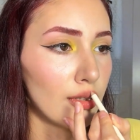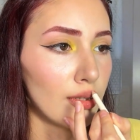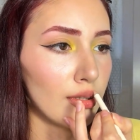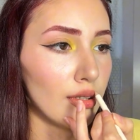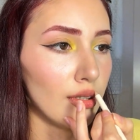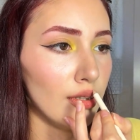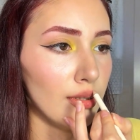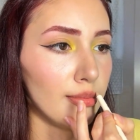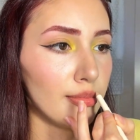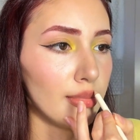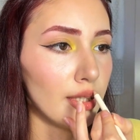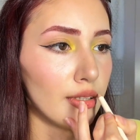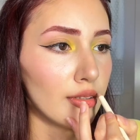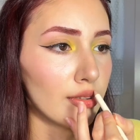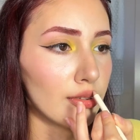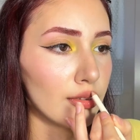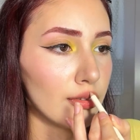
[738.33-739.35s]
the lip
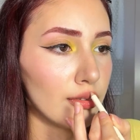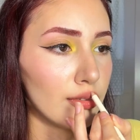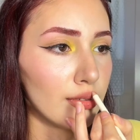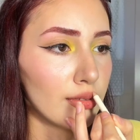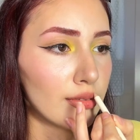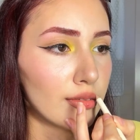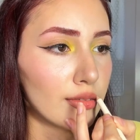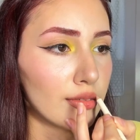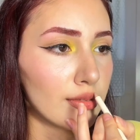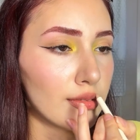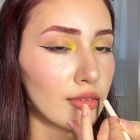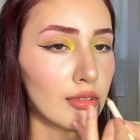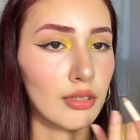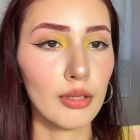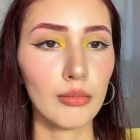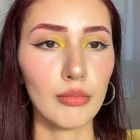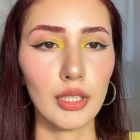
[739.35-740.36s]
pencil,
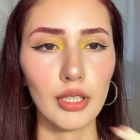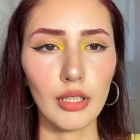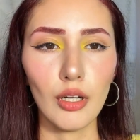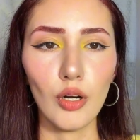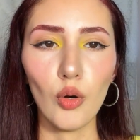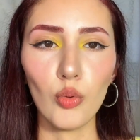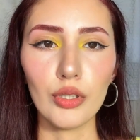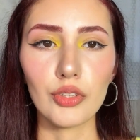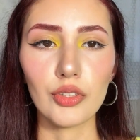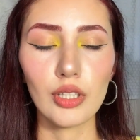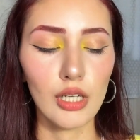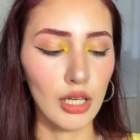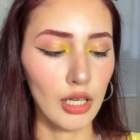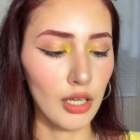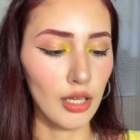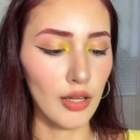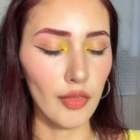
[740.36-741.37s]
but I always
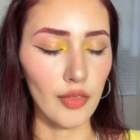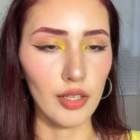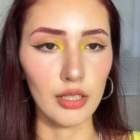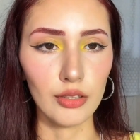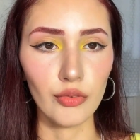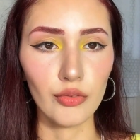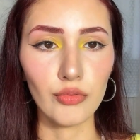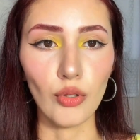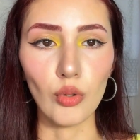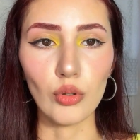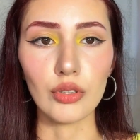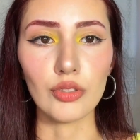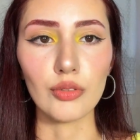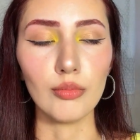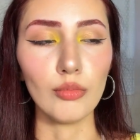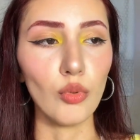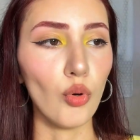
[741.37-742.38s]
then
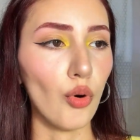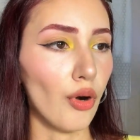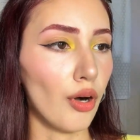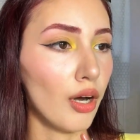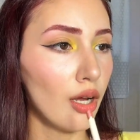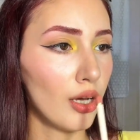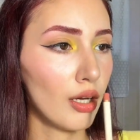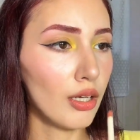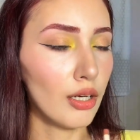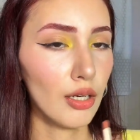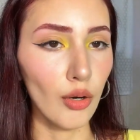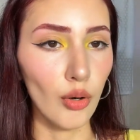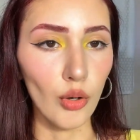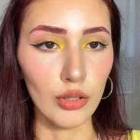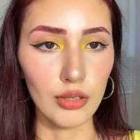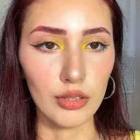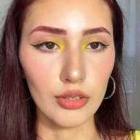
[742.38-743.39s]
focus more
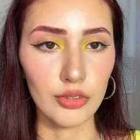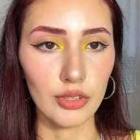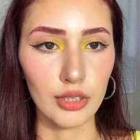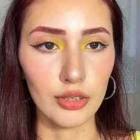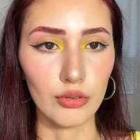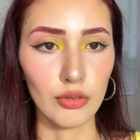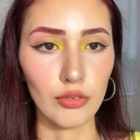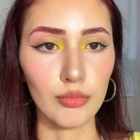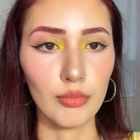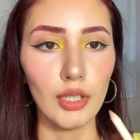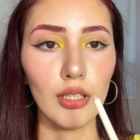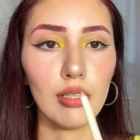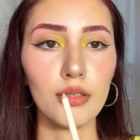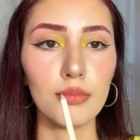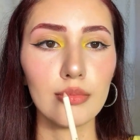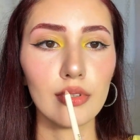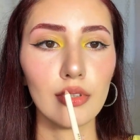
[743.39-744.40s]
on the center of my
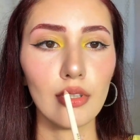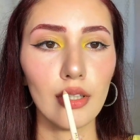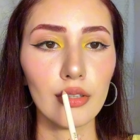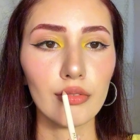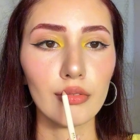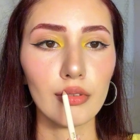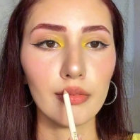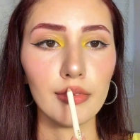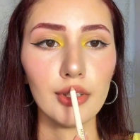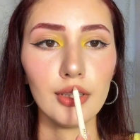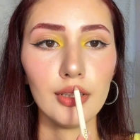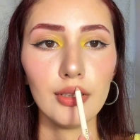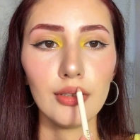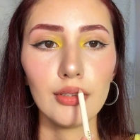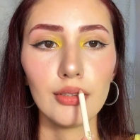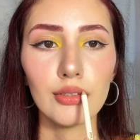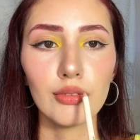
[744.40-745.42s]
lips, like from
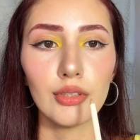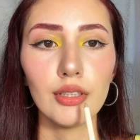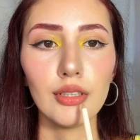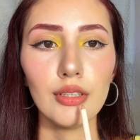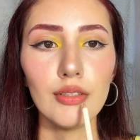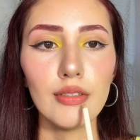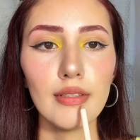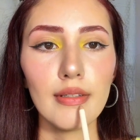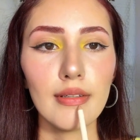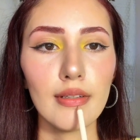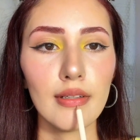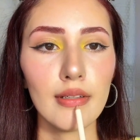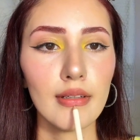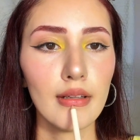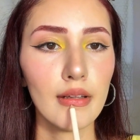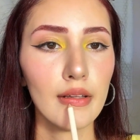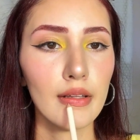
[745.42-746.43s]
here to here
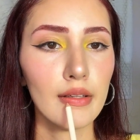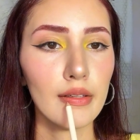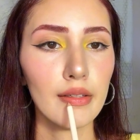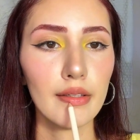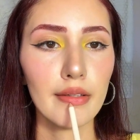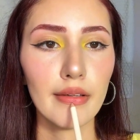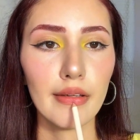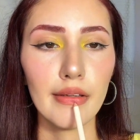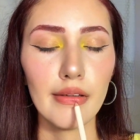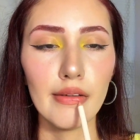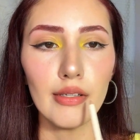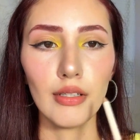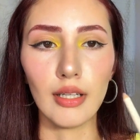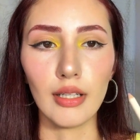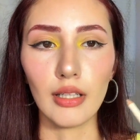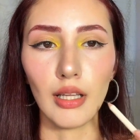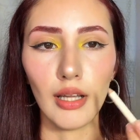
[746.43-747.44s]

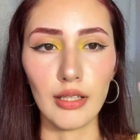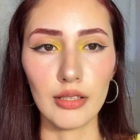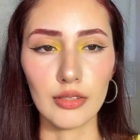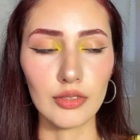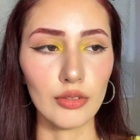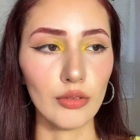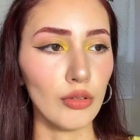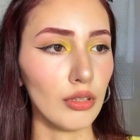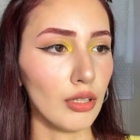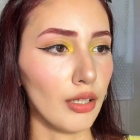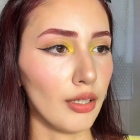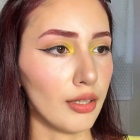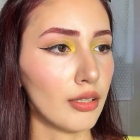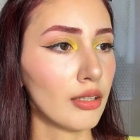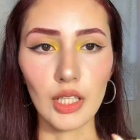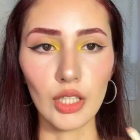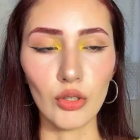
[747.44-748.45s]
and less on
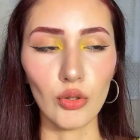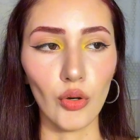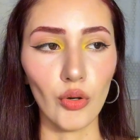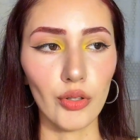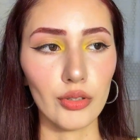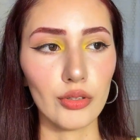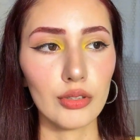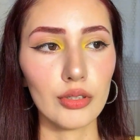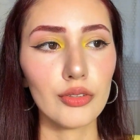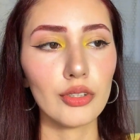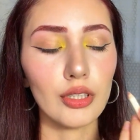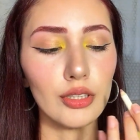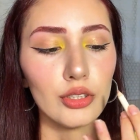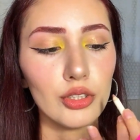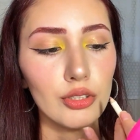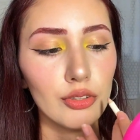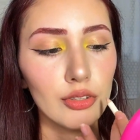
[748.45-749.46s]
like the corners. I
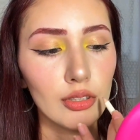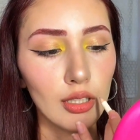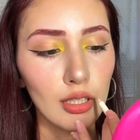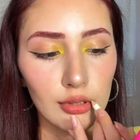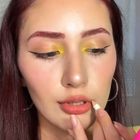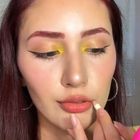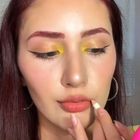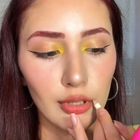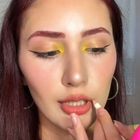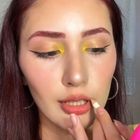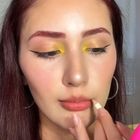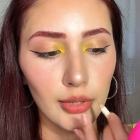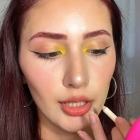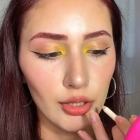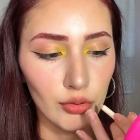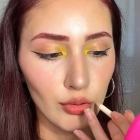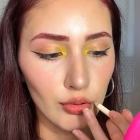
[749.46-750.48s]
just define
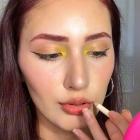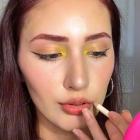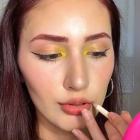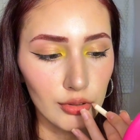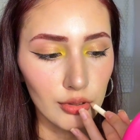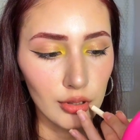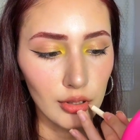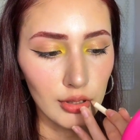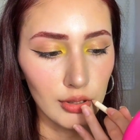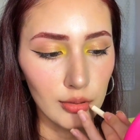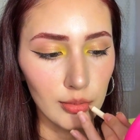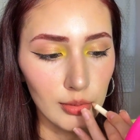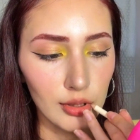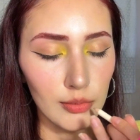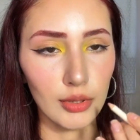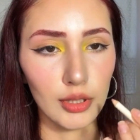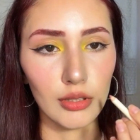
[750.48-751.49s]
my corners a little
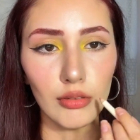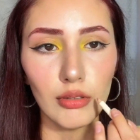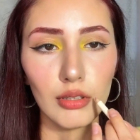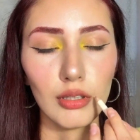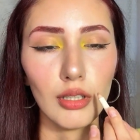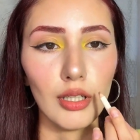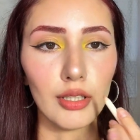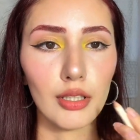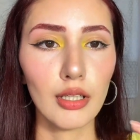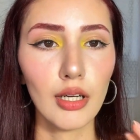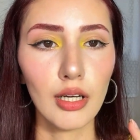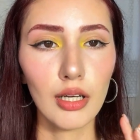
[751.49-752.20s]
bit, but not like